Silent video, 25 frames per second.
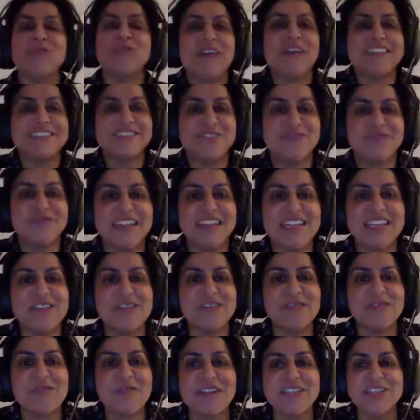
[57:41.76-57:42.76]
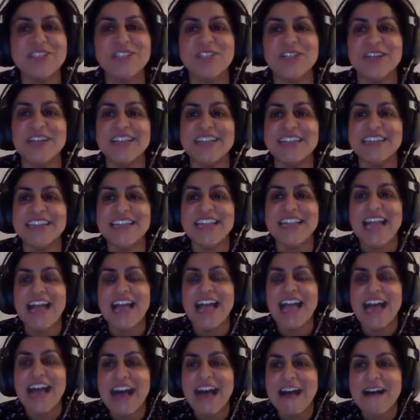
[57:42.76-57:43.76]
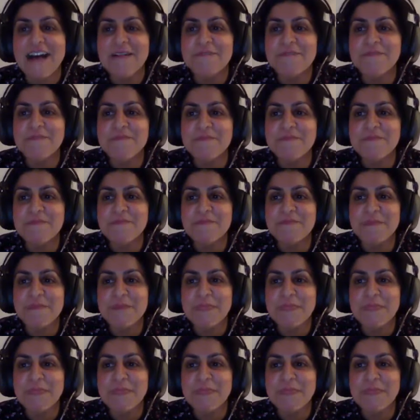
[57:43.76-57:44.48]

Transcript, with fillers: oh that's a really good question. Um,